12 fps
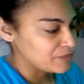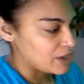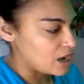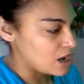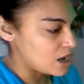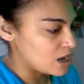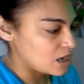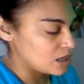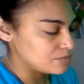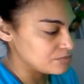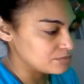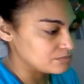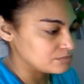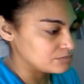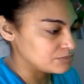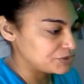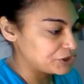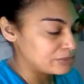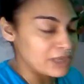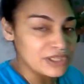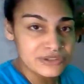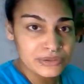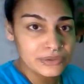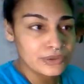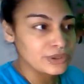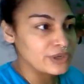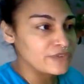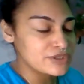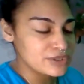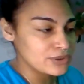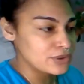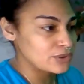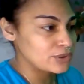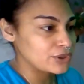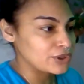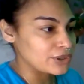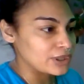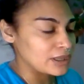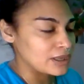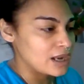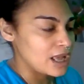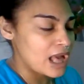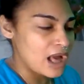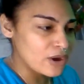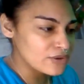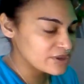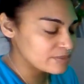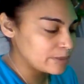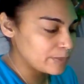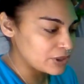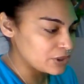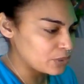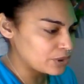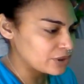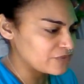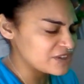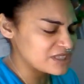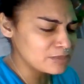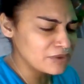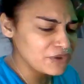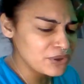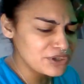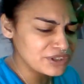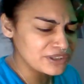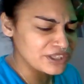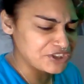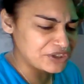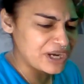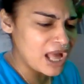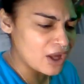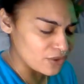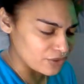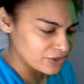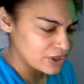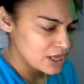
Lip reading: Your mental, your physical, your health could be put in order. For some of you, your health.